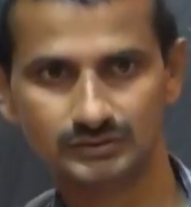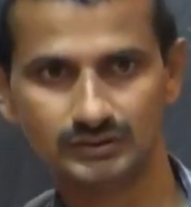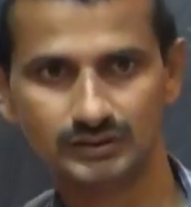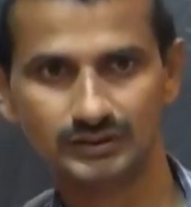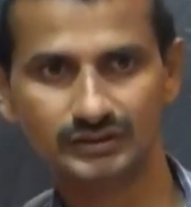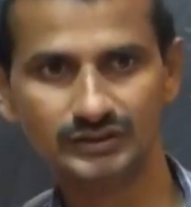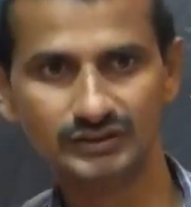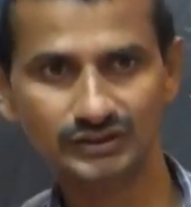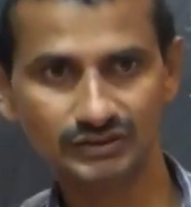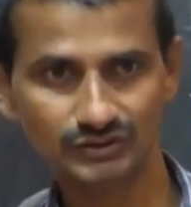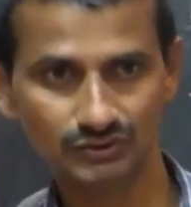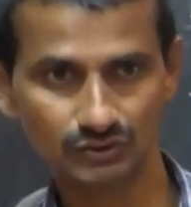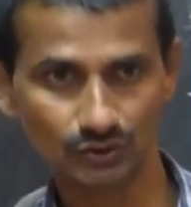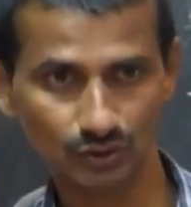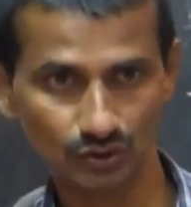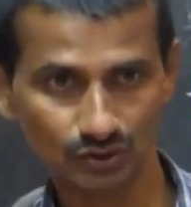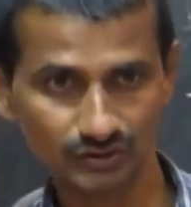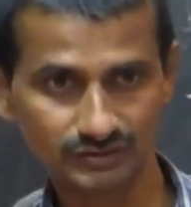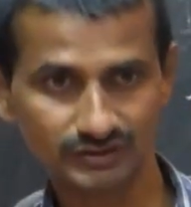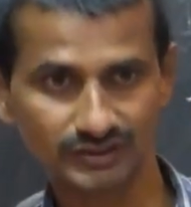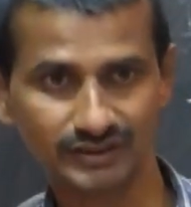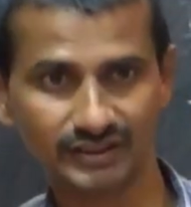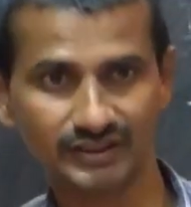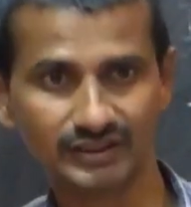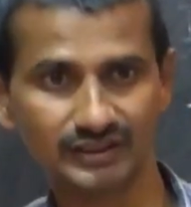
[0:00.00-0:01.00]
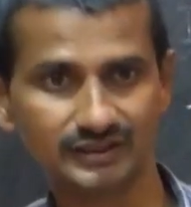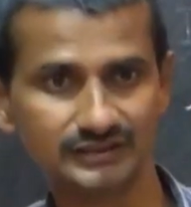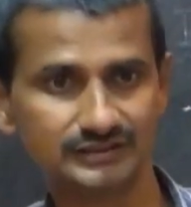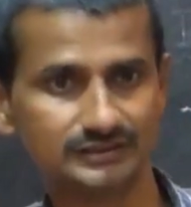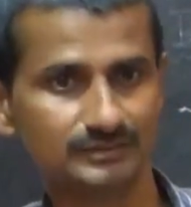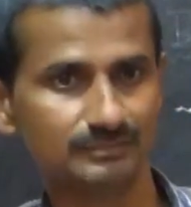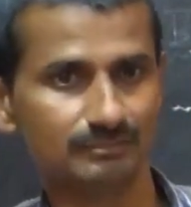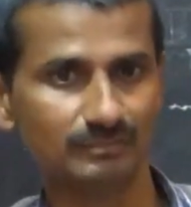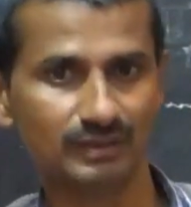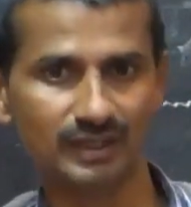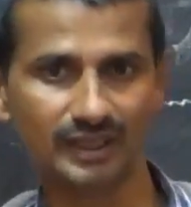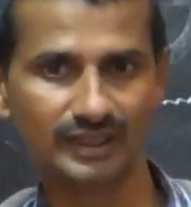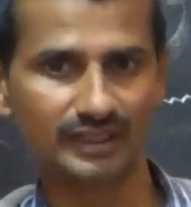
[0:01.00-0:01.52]
And in those days,
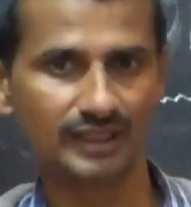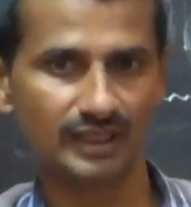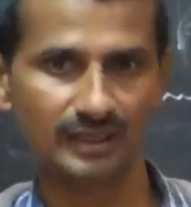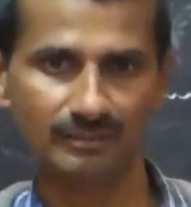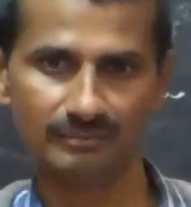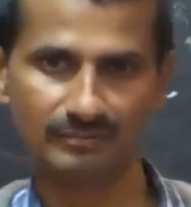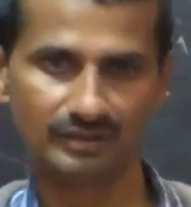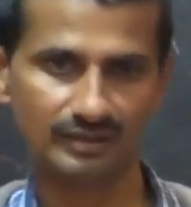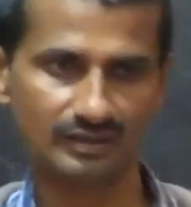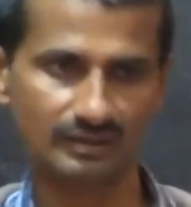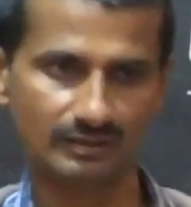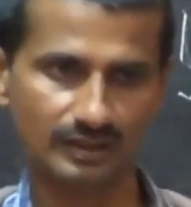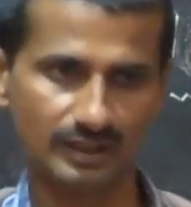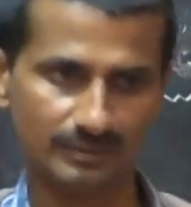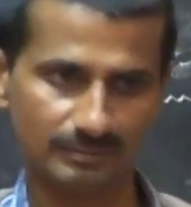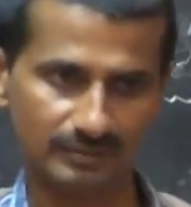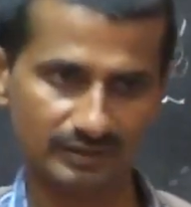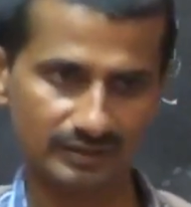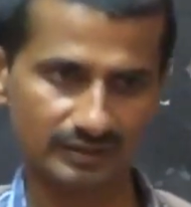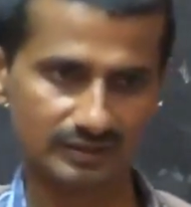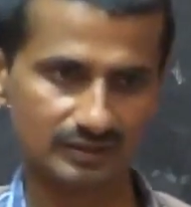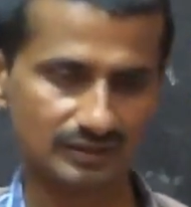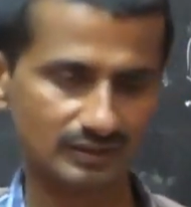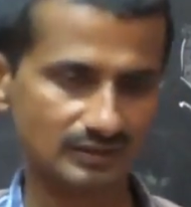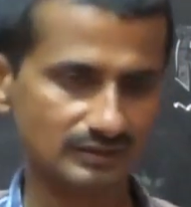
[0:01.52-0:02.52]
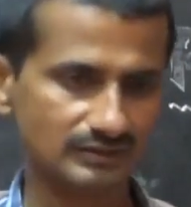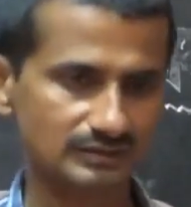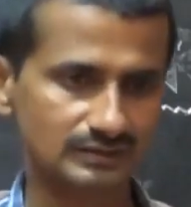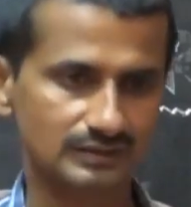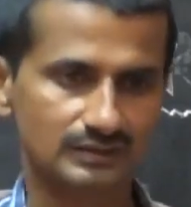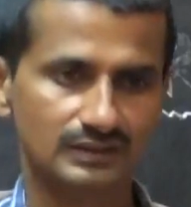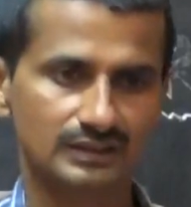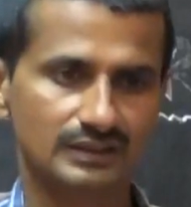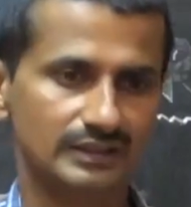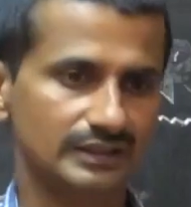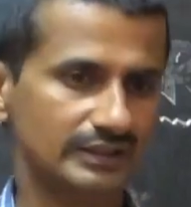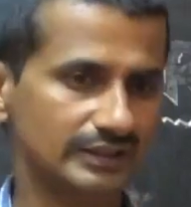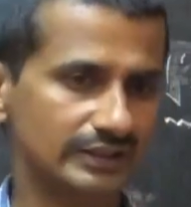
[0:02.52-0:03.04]
black Americans
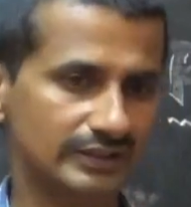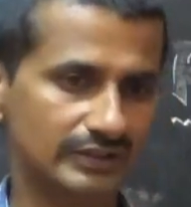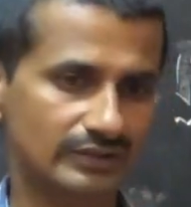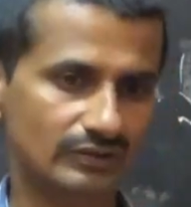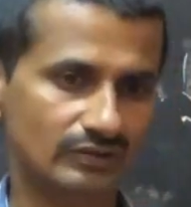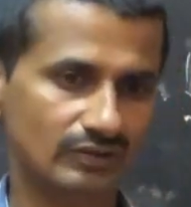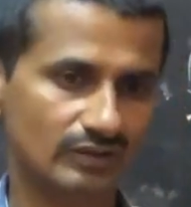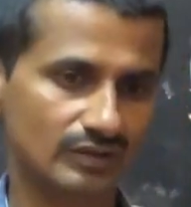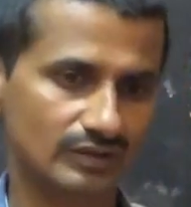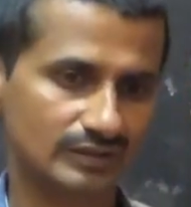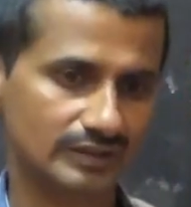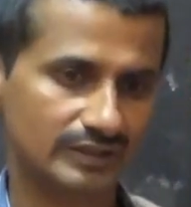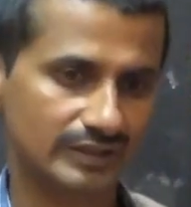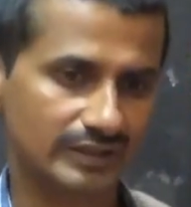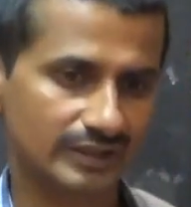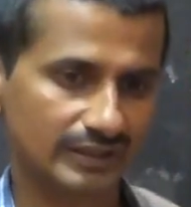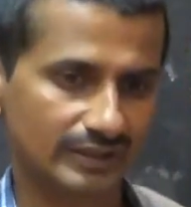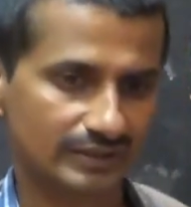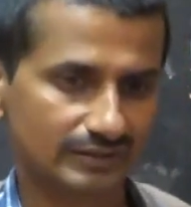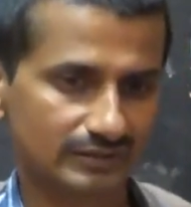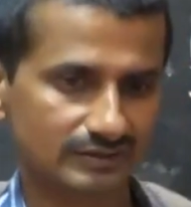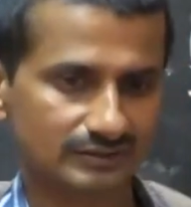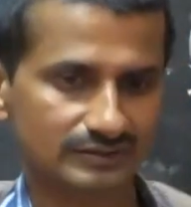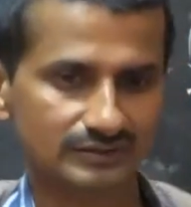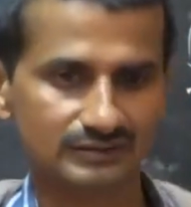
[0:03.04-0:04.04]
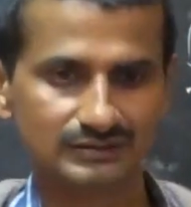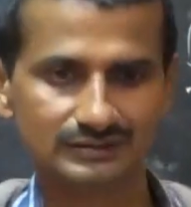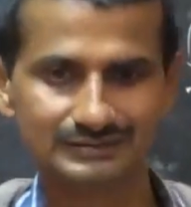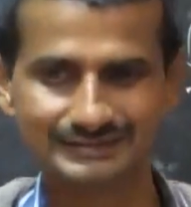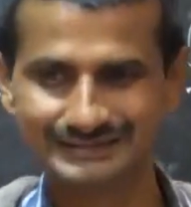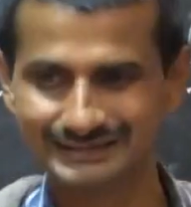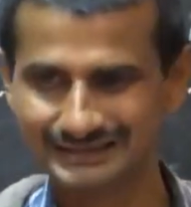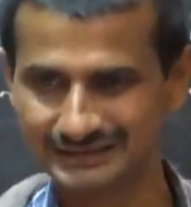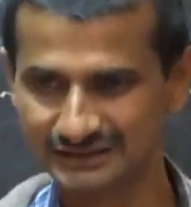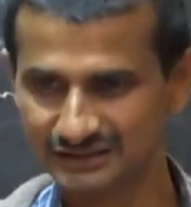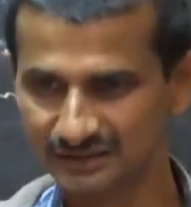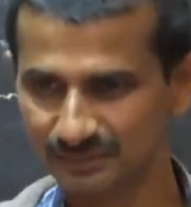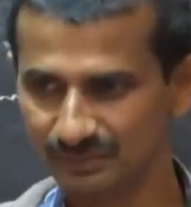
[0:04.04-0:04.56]
did not get
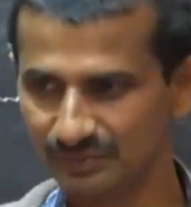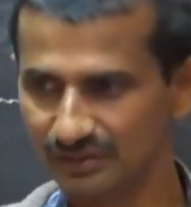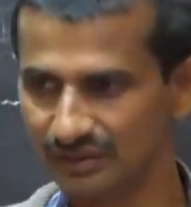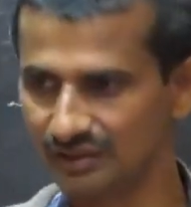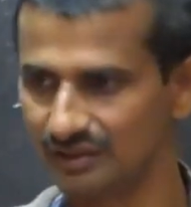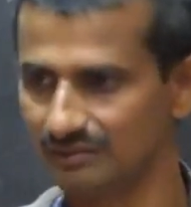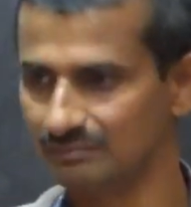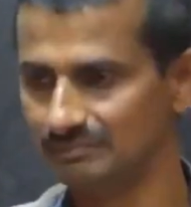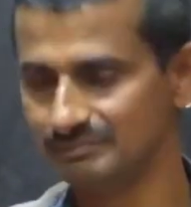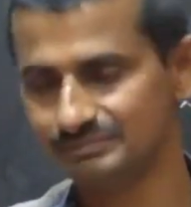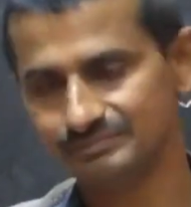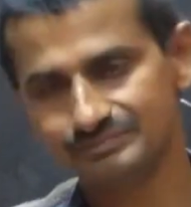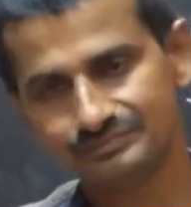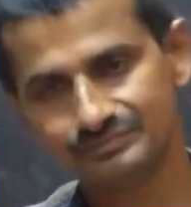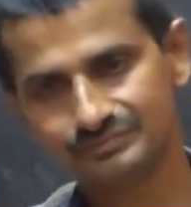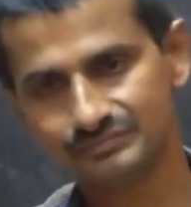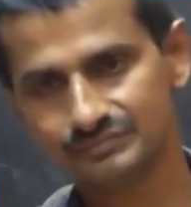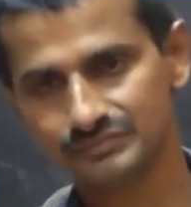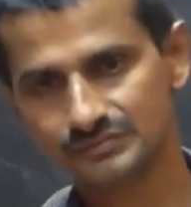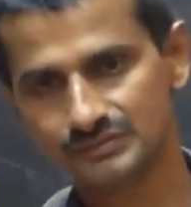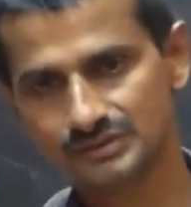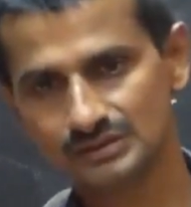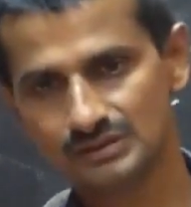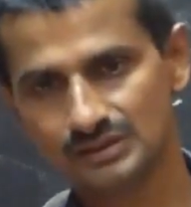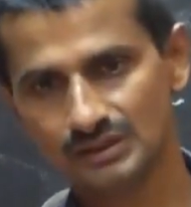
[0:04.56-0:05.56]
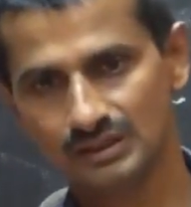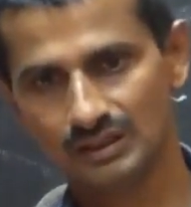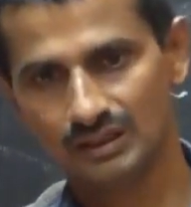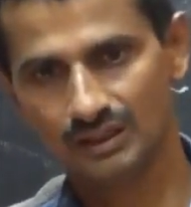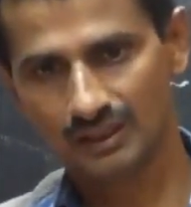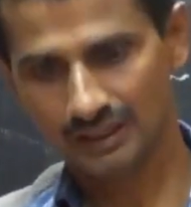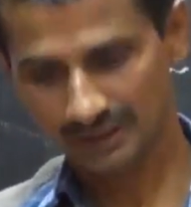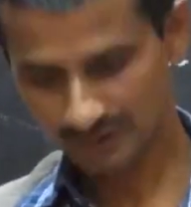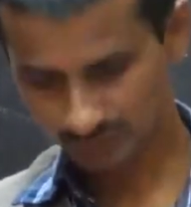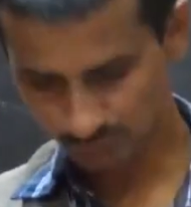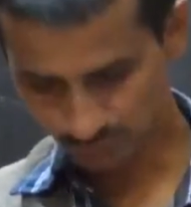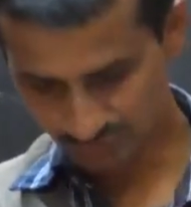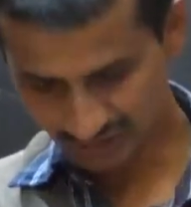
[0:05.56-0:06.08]
that is the freedom.
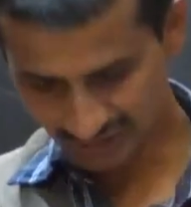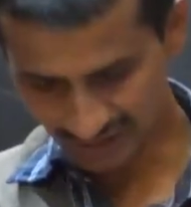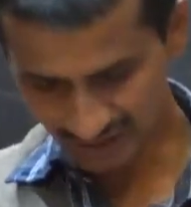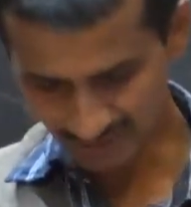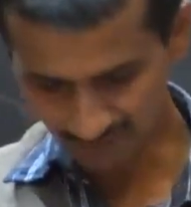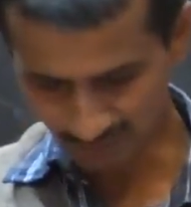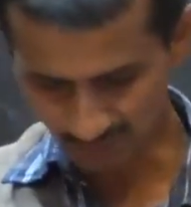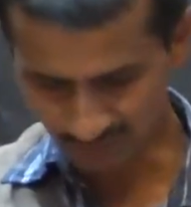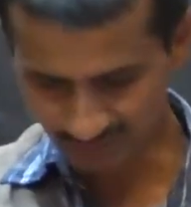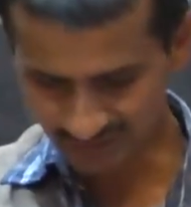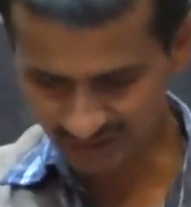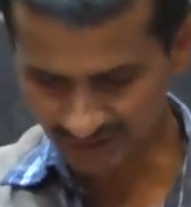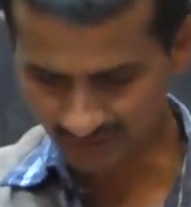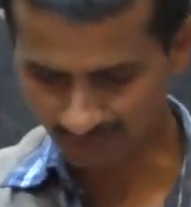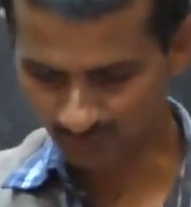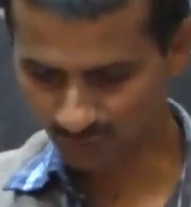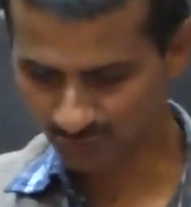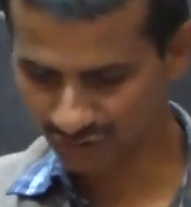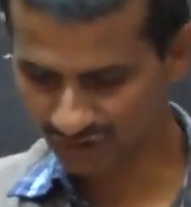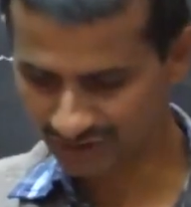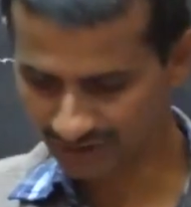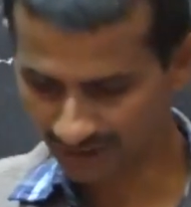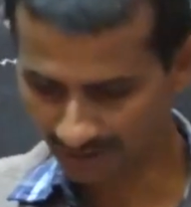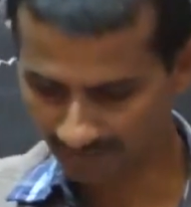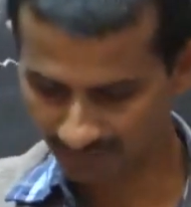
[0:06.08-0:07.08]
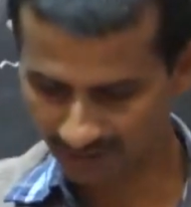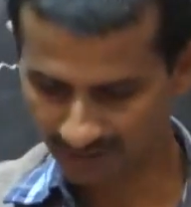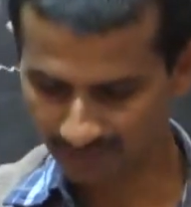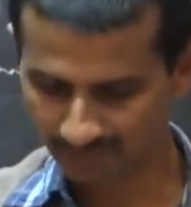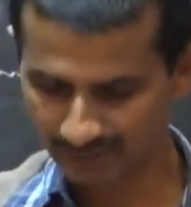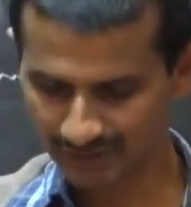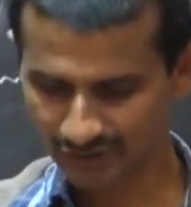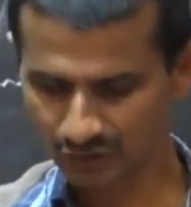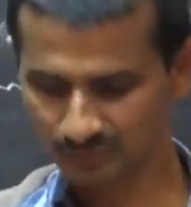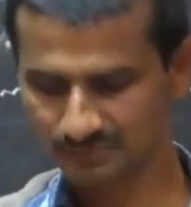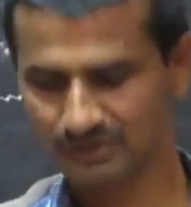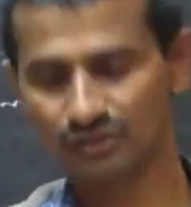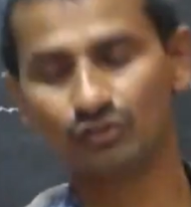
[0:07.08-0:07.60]
And with the help of this 14th
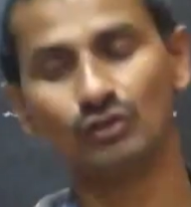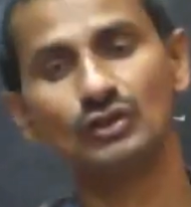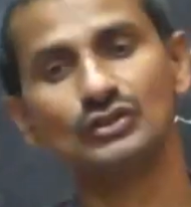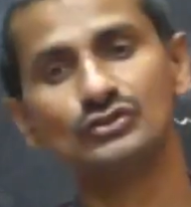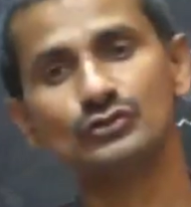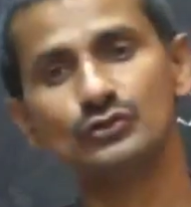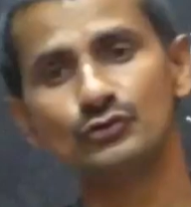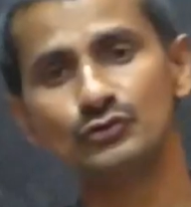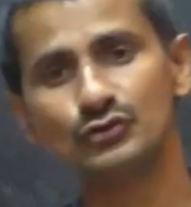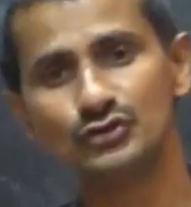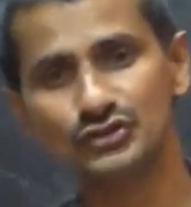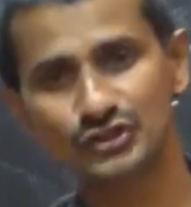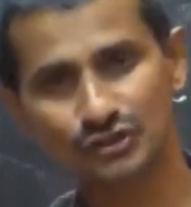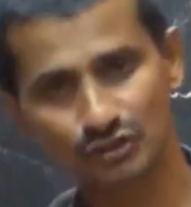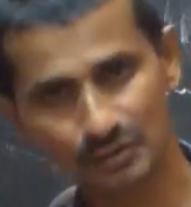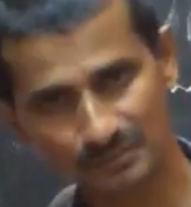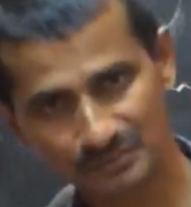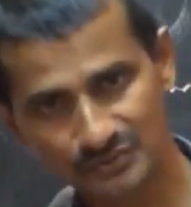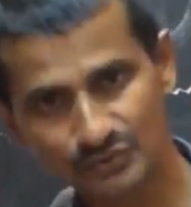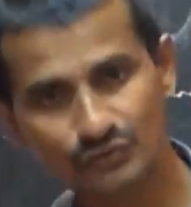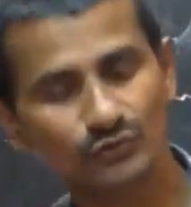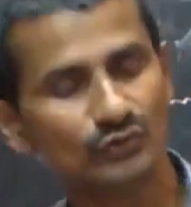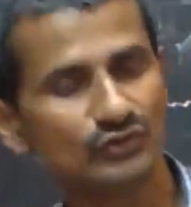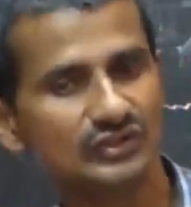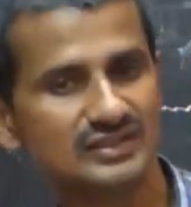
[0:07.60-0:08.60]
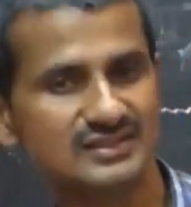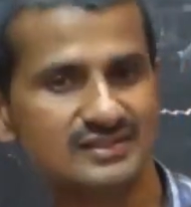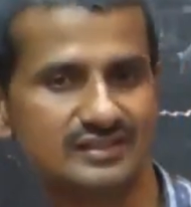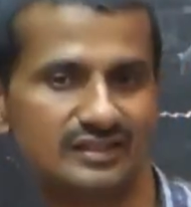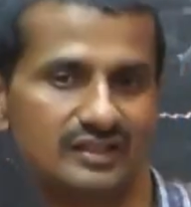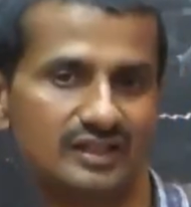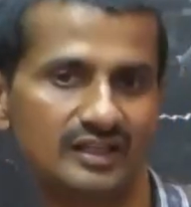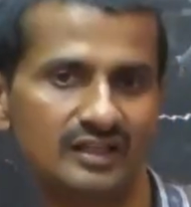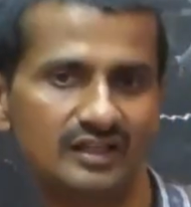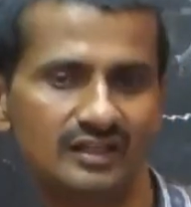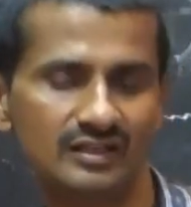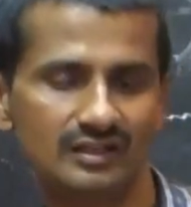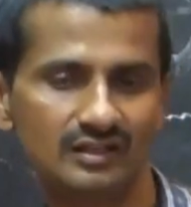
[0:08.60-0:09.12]
Amendment of the Constitution of
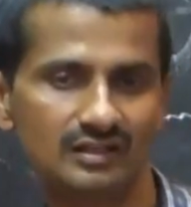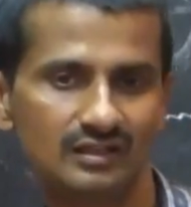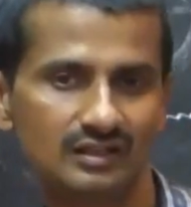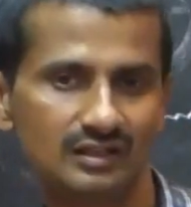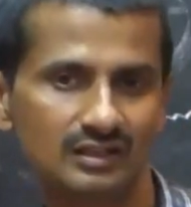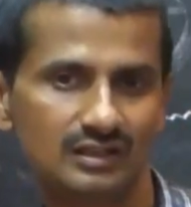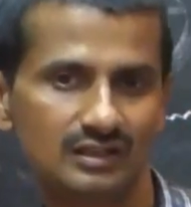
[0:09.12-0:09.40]
USA,